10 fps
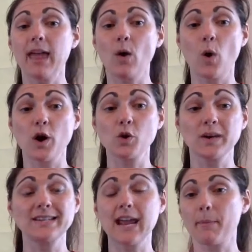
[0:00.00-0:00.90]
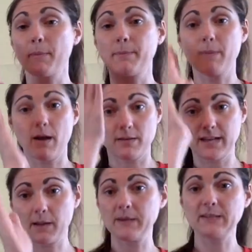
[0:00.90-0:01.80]
or you can take
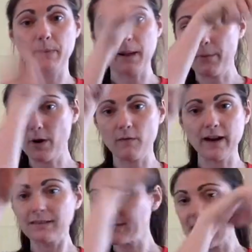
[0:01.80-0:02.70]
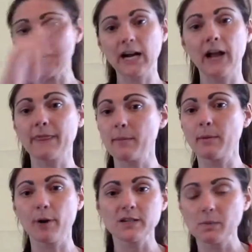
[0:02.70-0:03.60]
a piece of paper and write them down and cut them
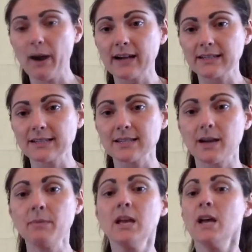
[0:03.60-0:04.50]
apart to practice them.